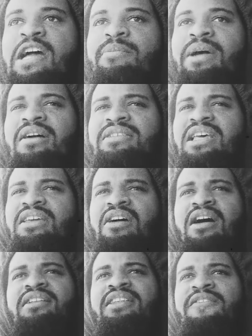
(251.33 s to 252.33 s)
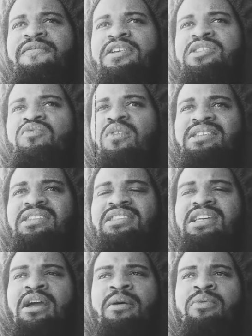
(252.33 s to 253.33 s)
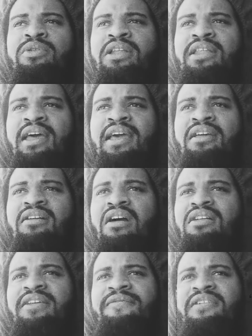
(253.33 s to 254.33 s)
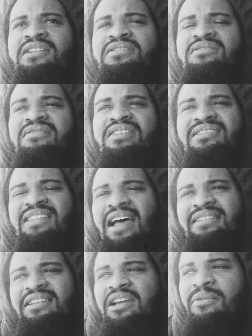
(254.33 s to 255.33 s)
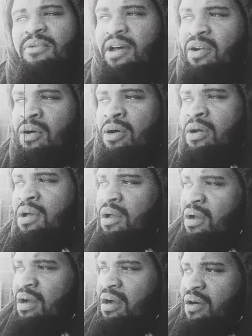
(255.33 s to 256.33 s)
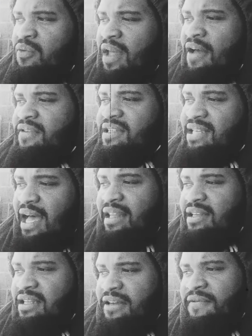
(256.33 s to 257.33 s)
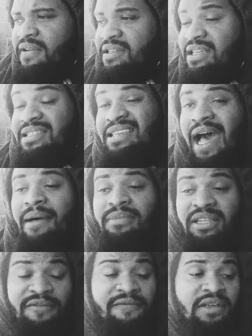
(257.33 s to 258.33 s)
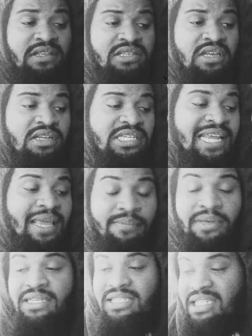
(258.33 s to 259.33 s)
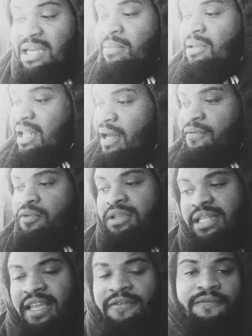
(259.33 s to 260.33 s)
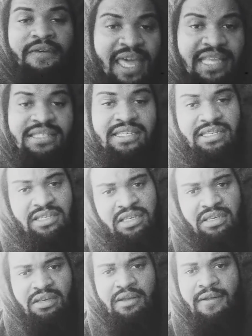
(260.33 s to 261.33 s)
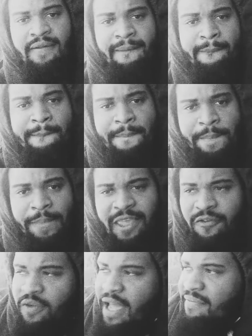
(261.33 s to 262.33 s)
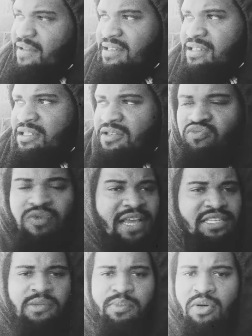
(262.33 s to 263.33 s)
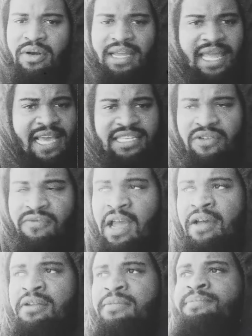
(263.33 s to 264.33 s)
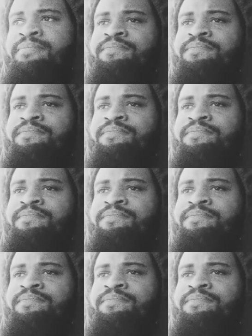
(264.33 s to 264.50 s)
I was like, yo, our defense wasn't terrible today. Our defense is not terrible at all. We have a solid defense, a top defense, a championship level defense. If we have this right supporting cast around them,